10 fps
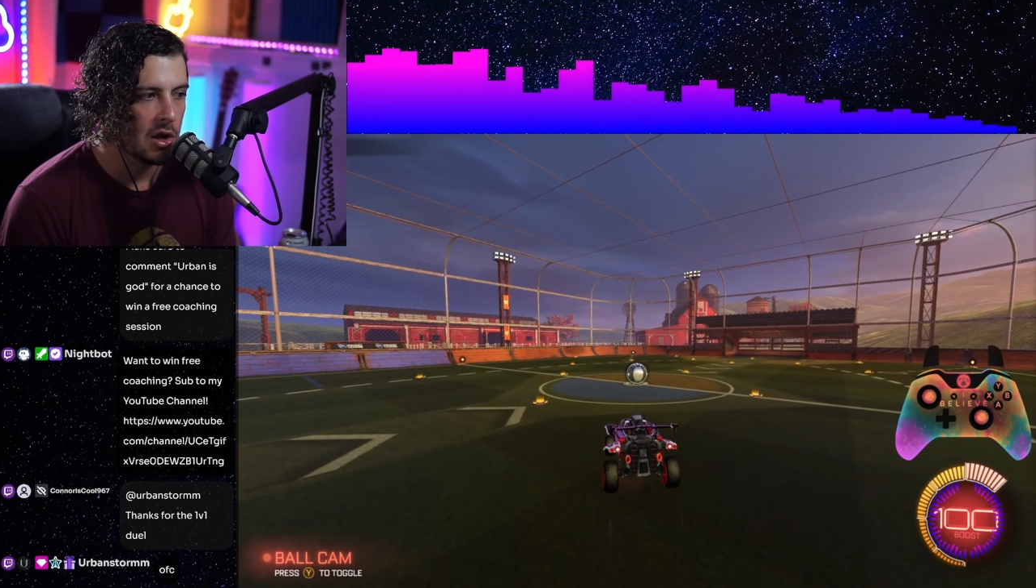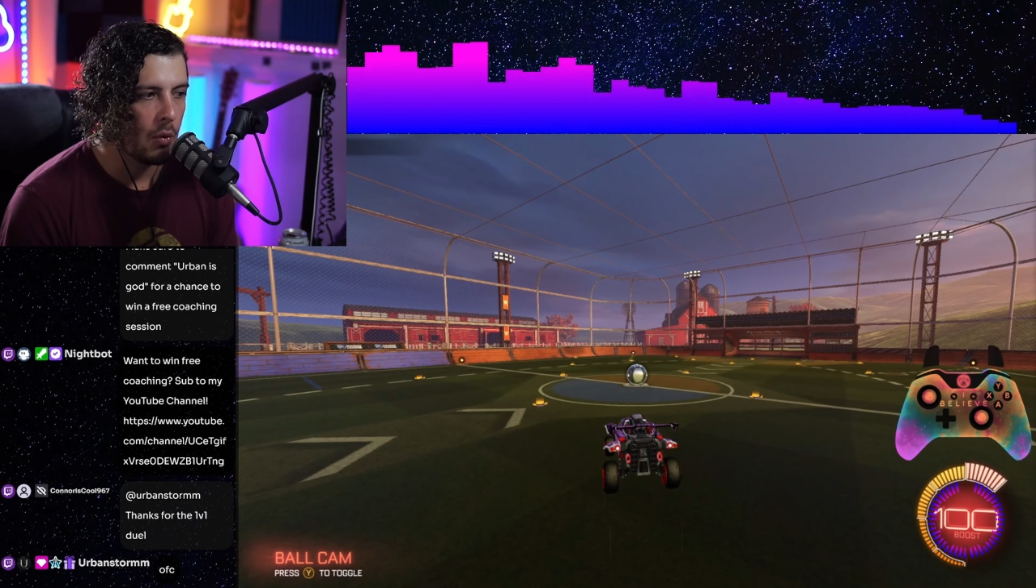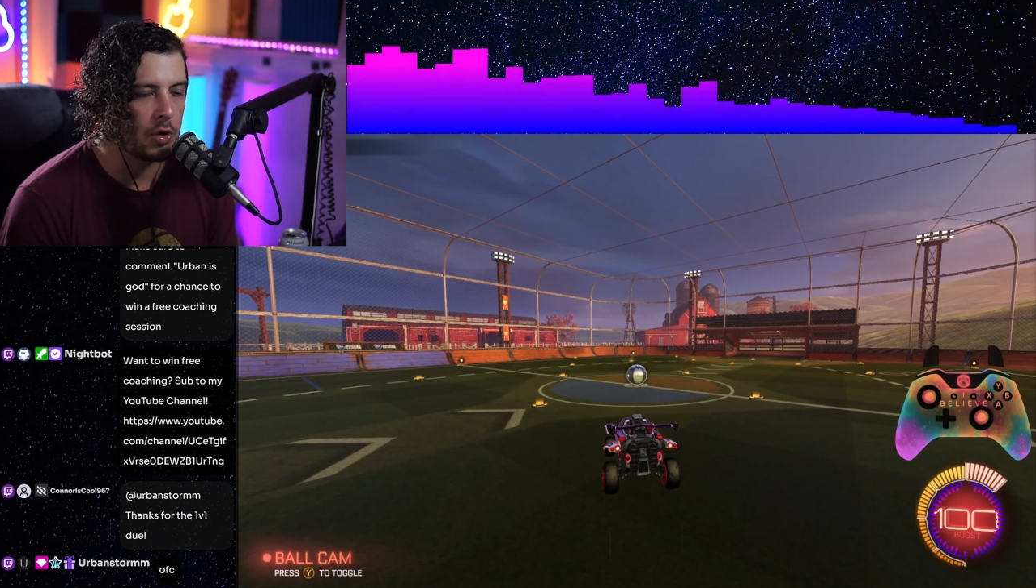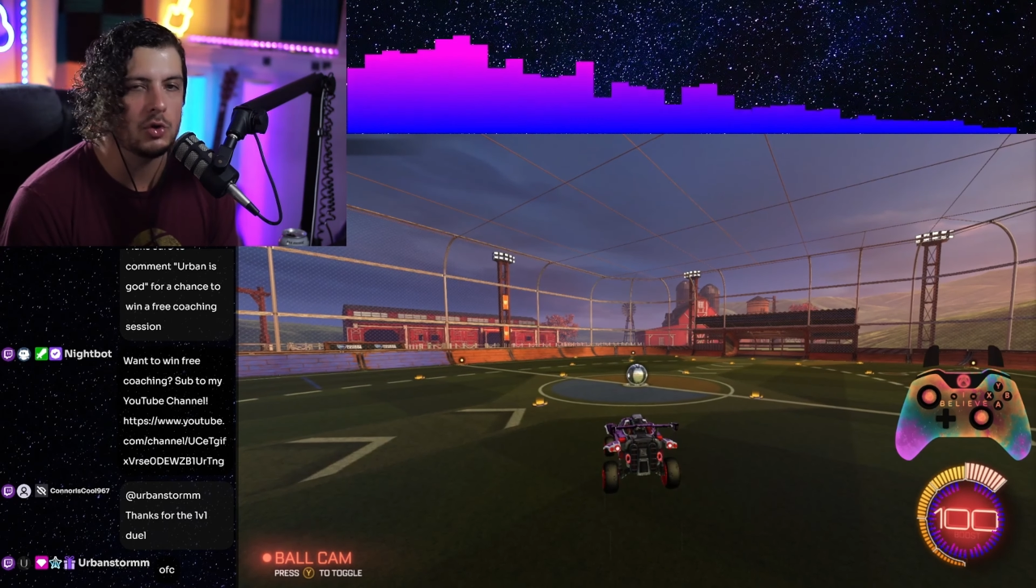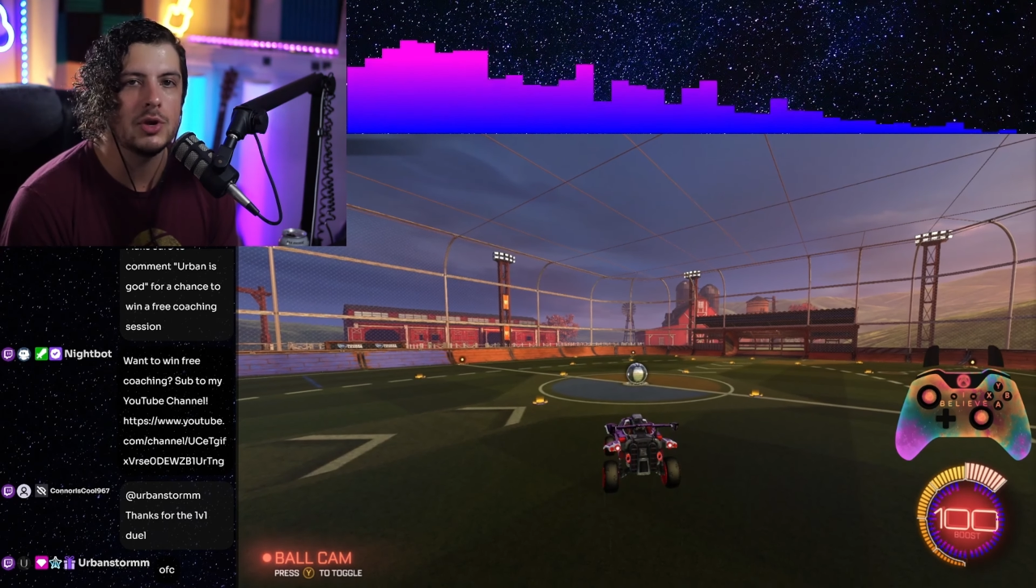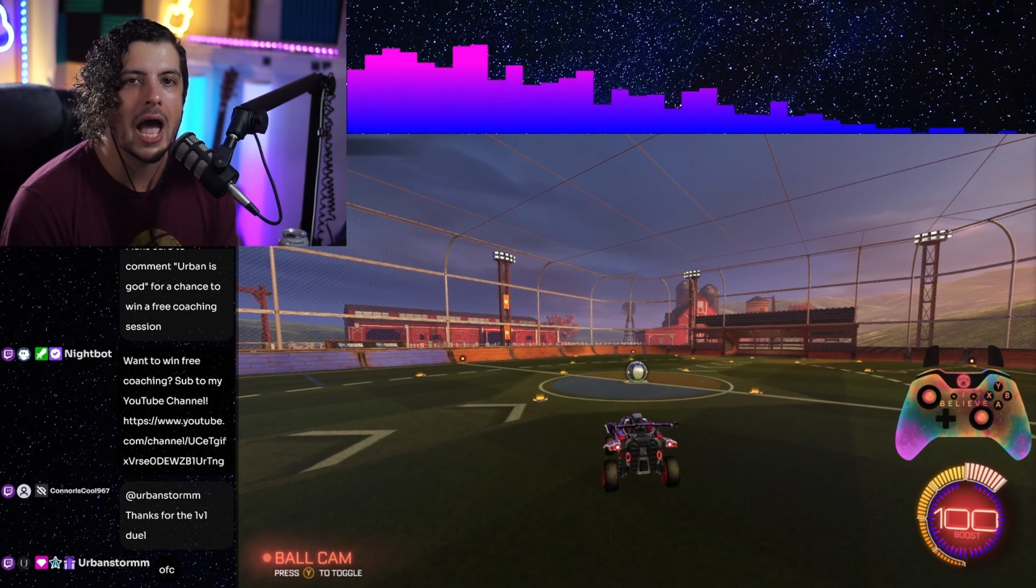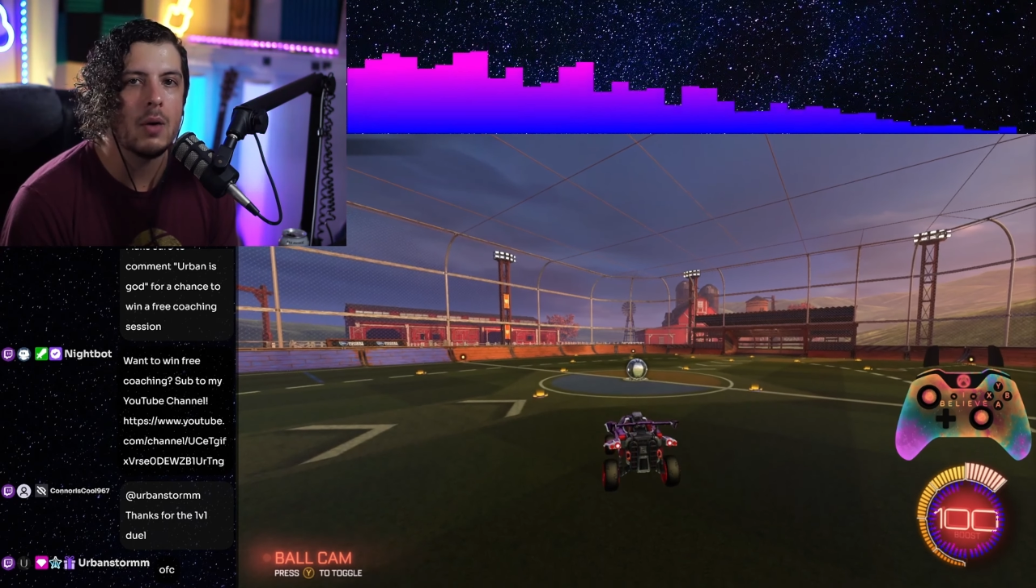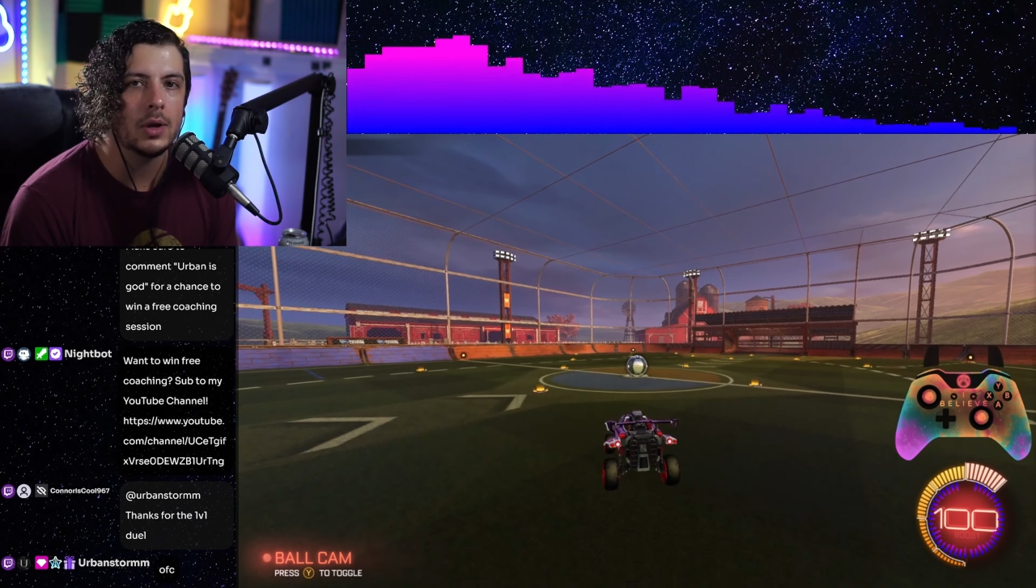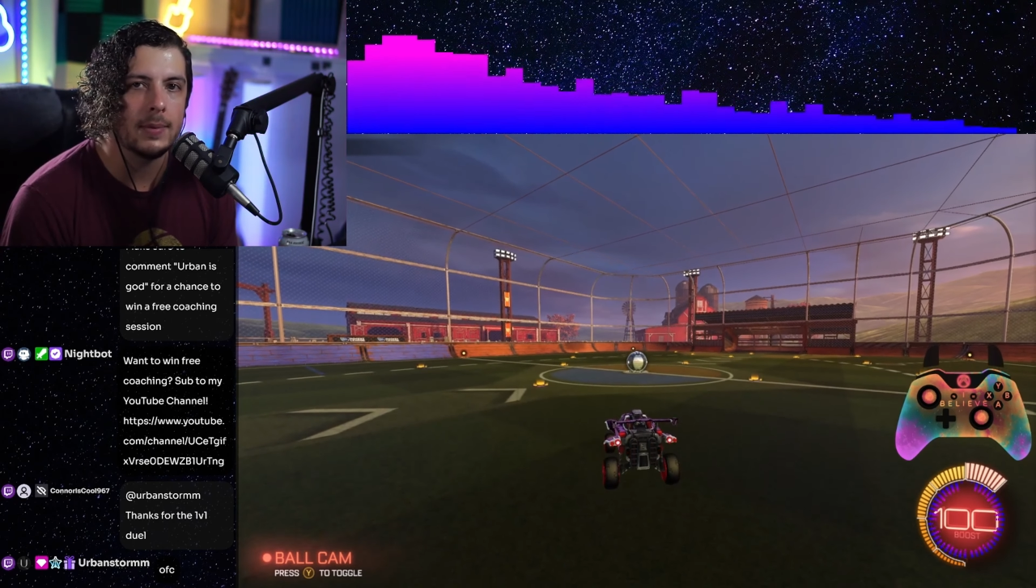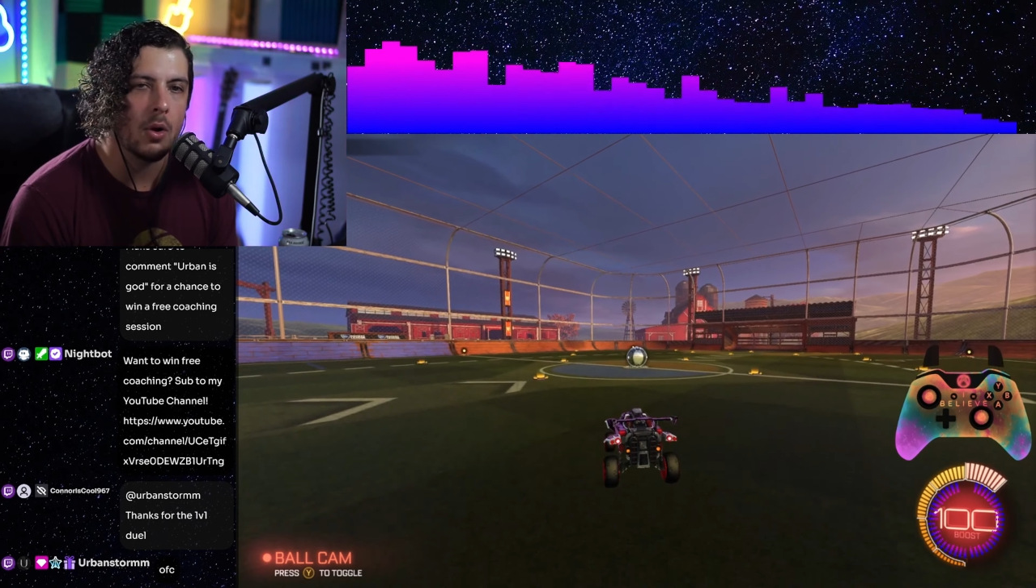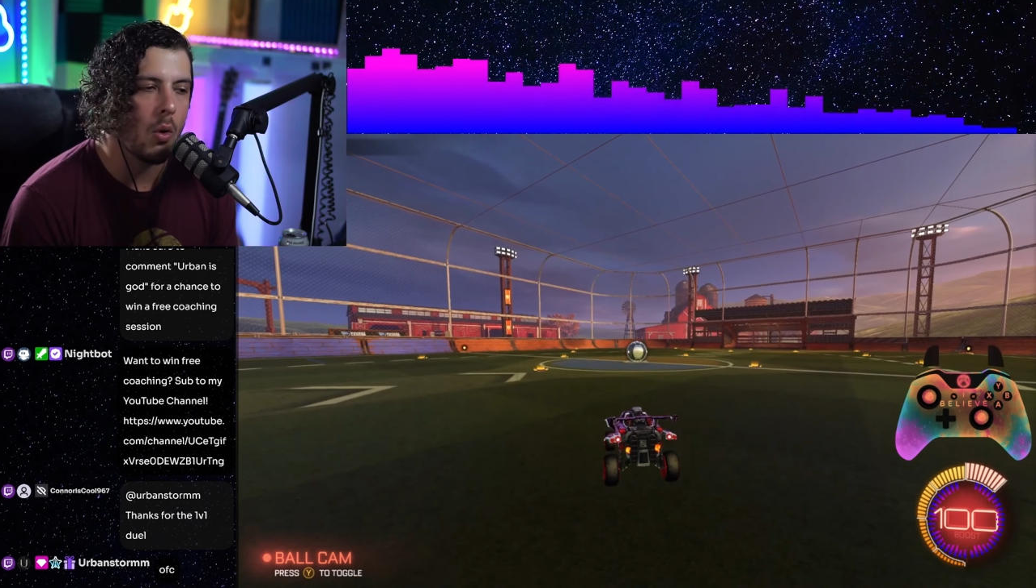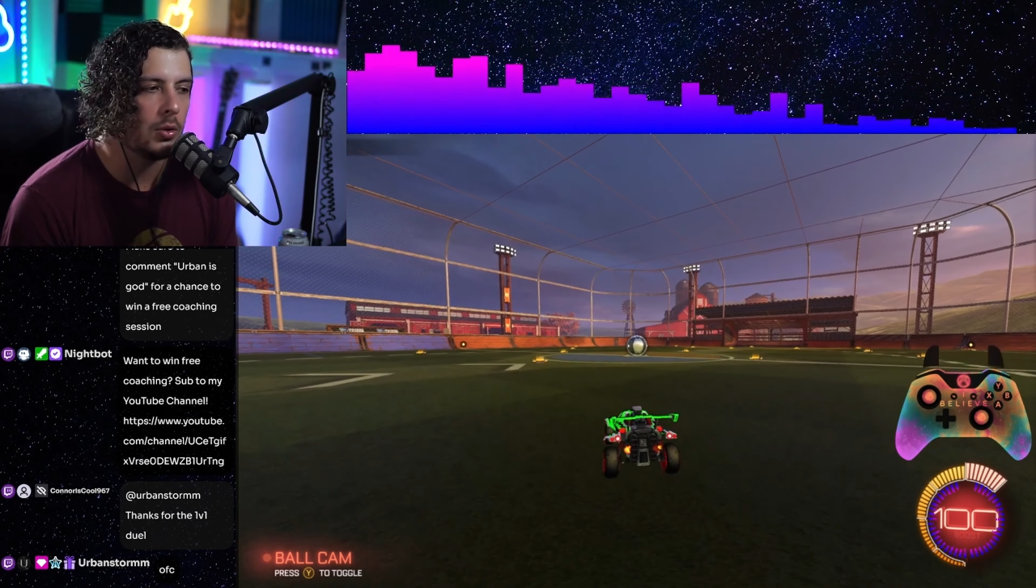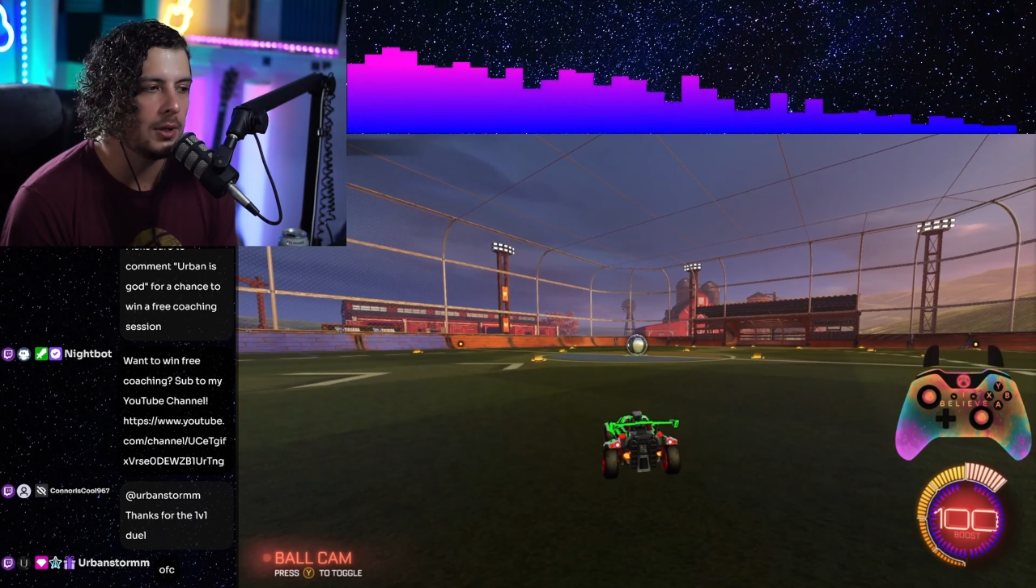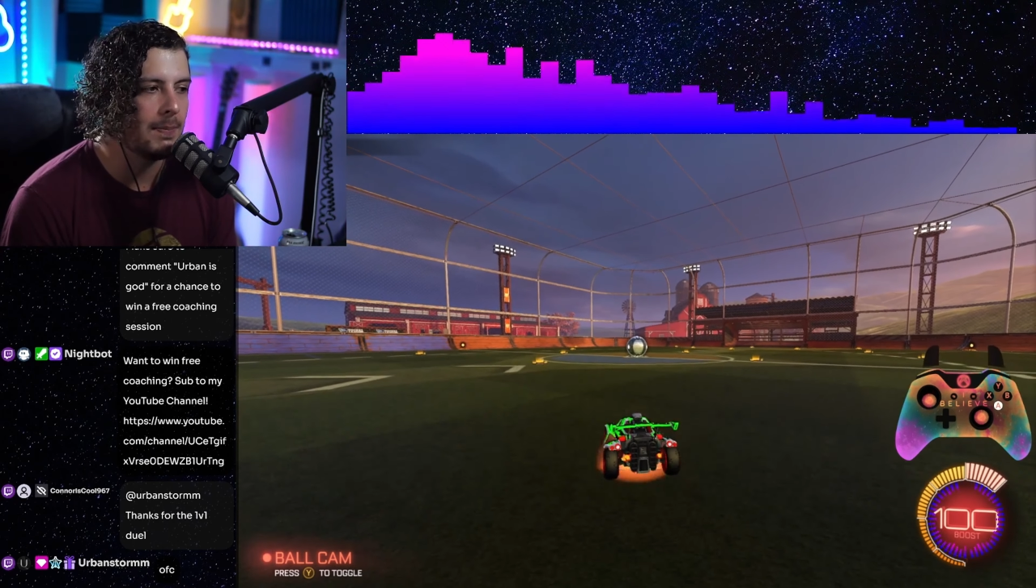we do not want to be holding